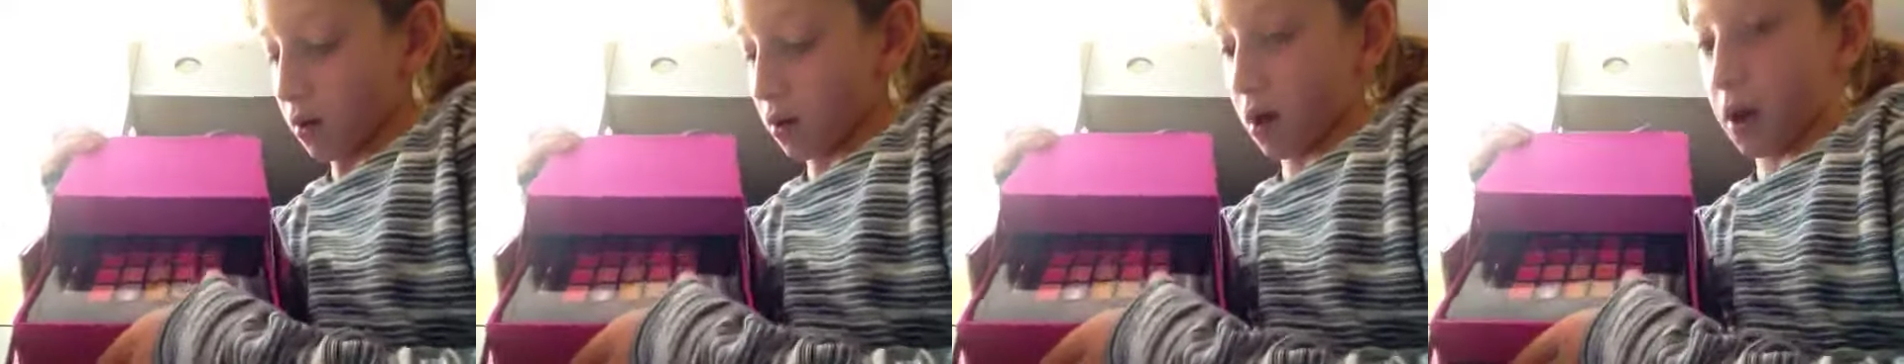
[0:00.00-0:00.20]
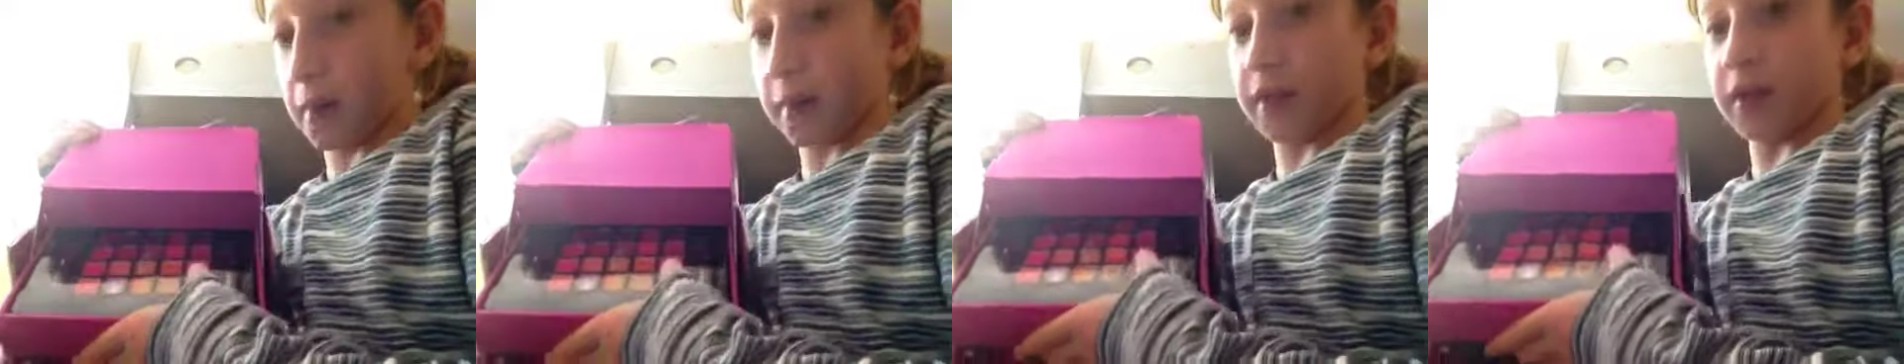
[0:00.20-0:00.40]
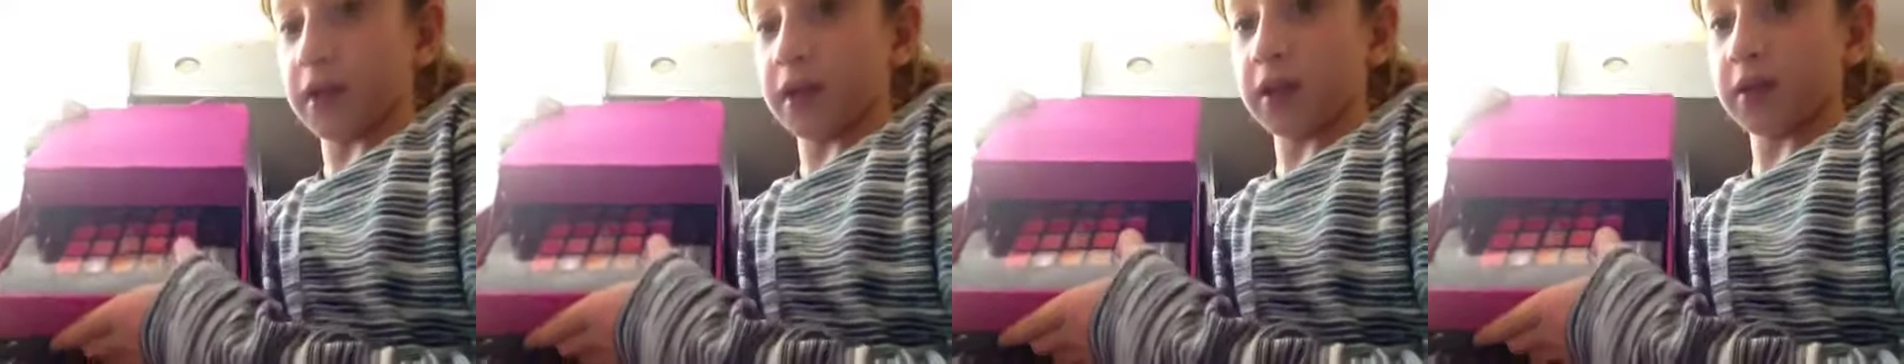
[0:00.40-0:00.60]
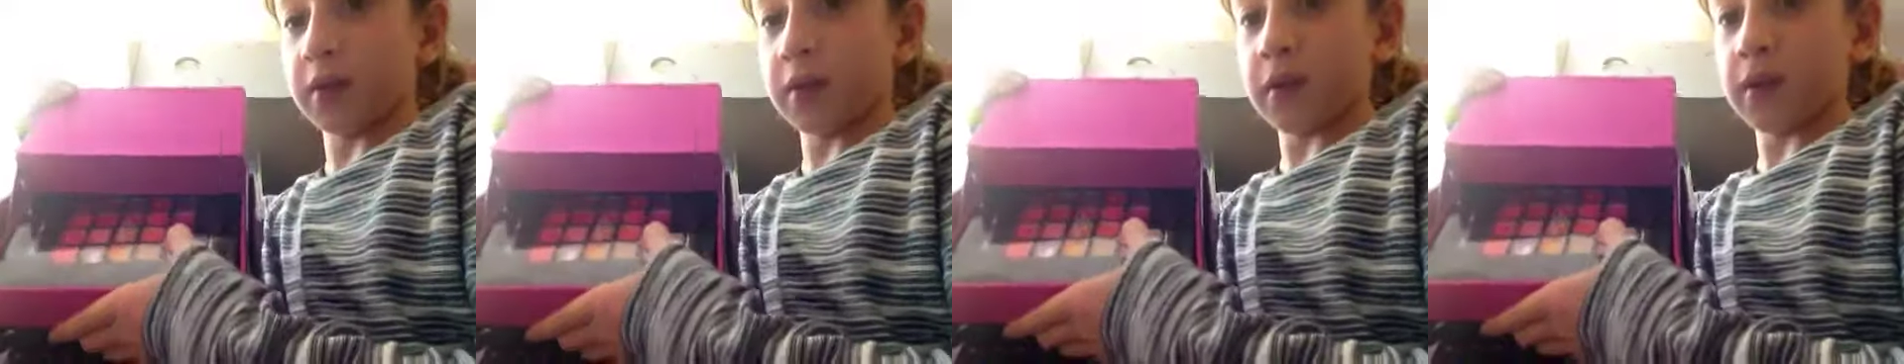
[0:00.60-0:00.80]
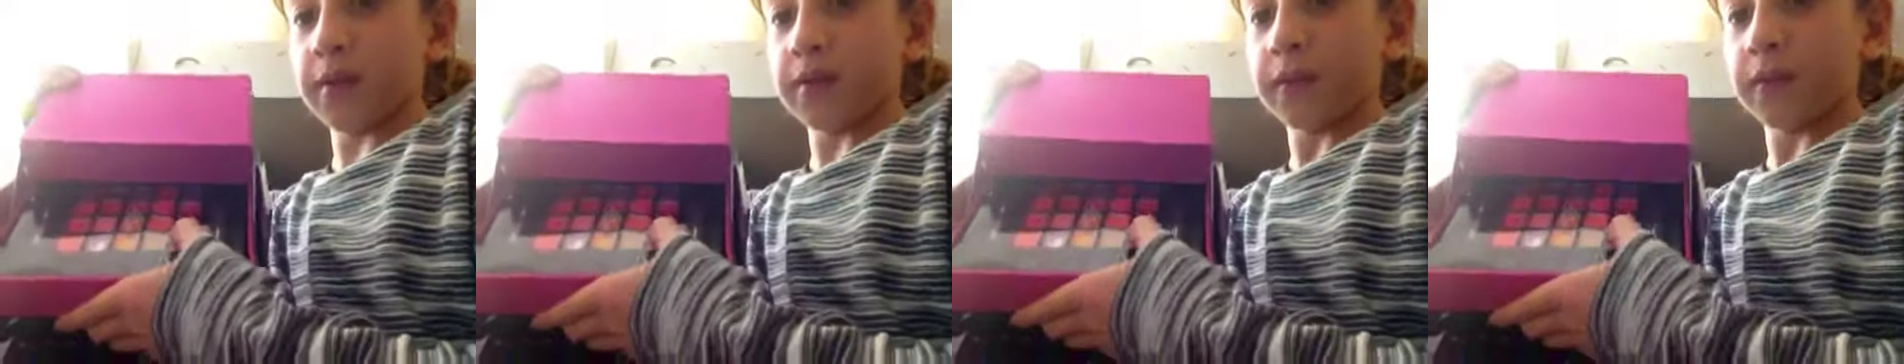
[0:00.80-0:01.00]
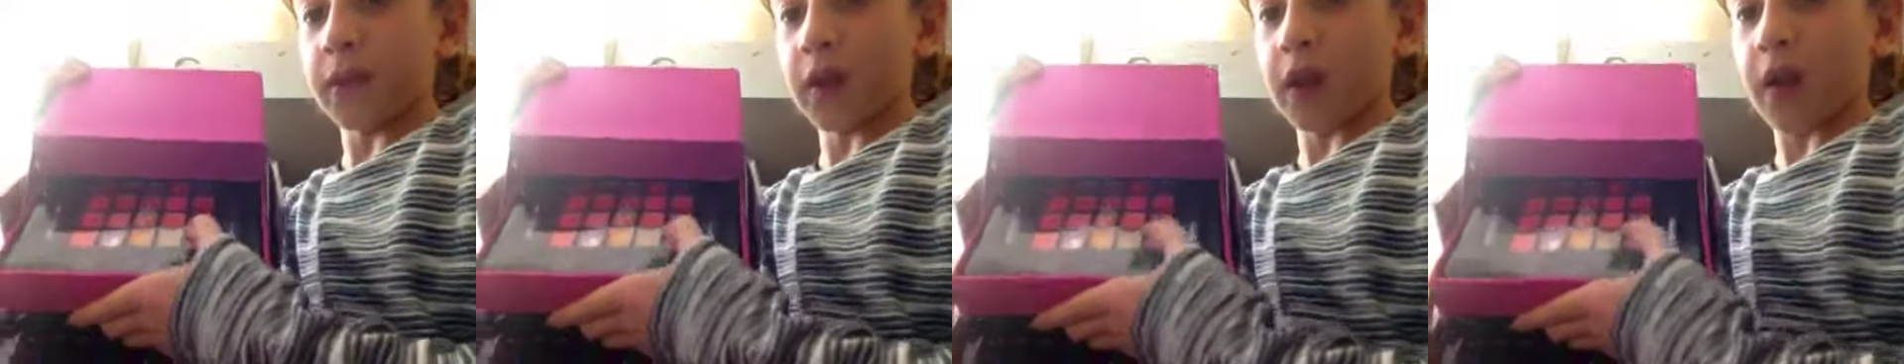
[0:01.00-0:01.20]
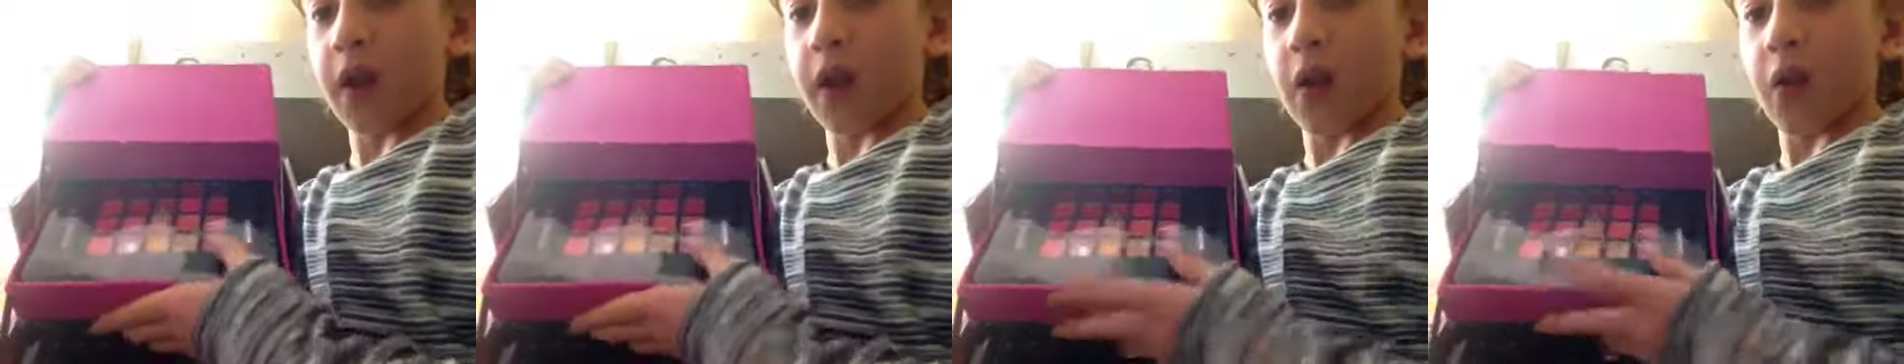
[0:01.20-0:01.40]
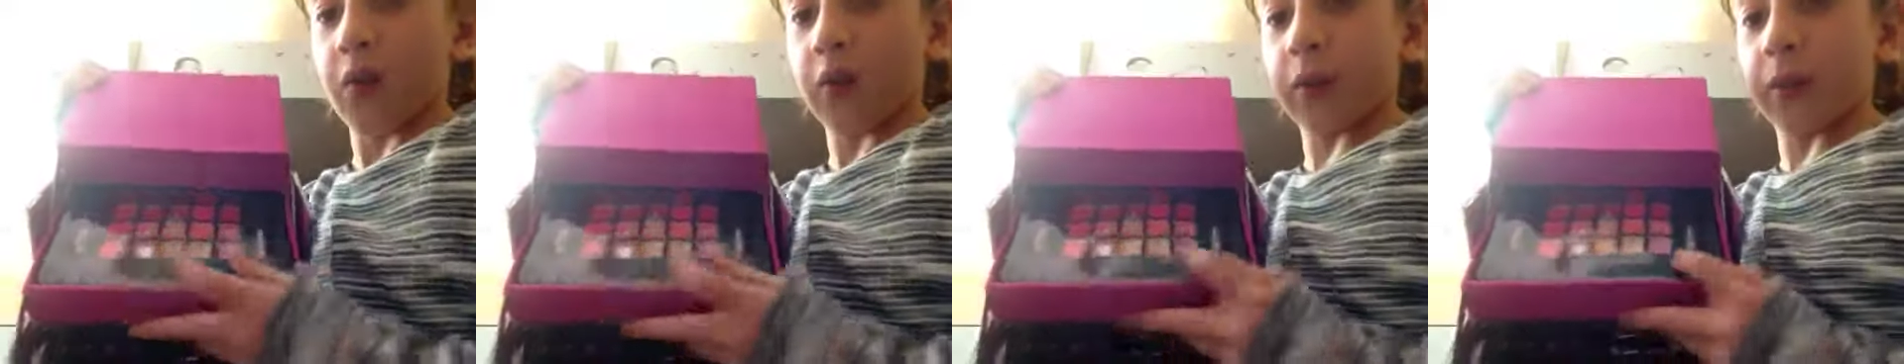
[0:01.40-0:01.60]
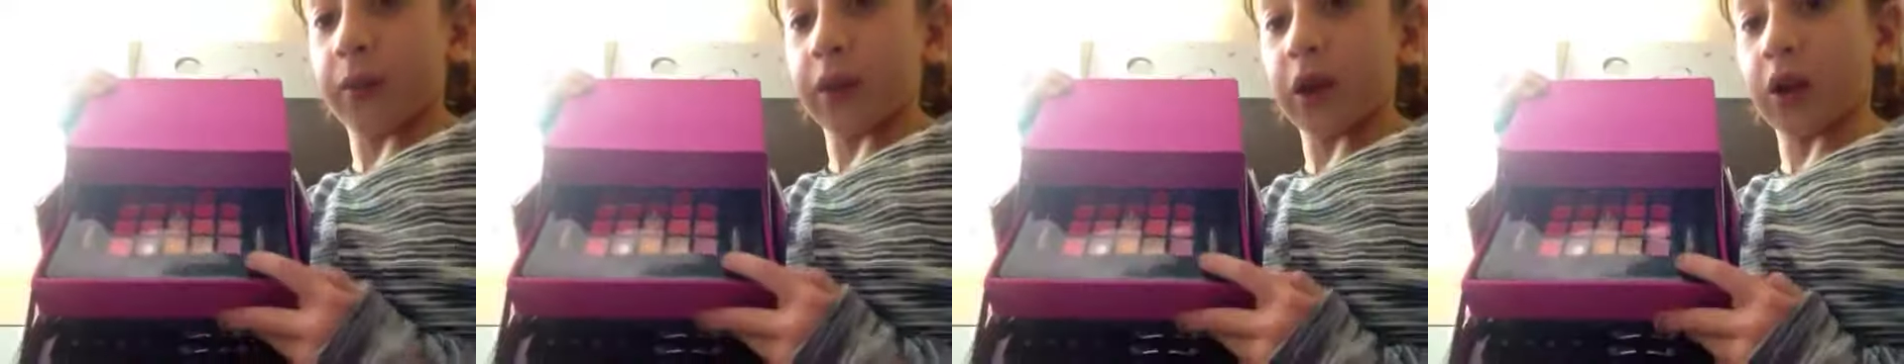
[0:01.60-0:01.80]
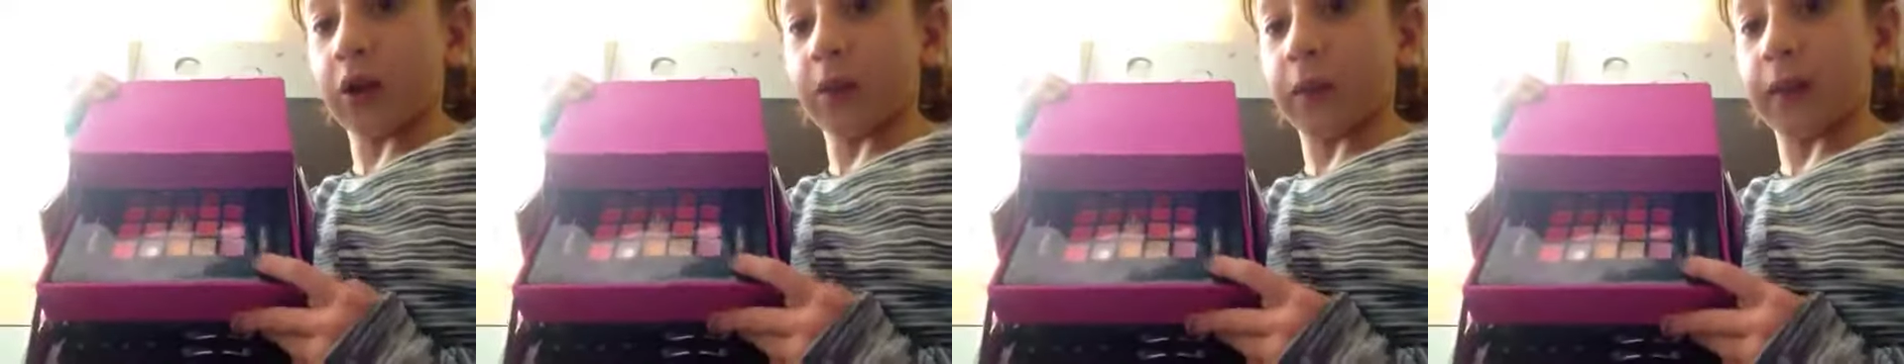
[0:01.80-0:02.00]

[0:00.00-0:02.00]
I mean this one, would be your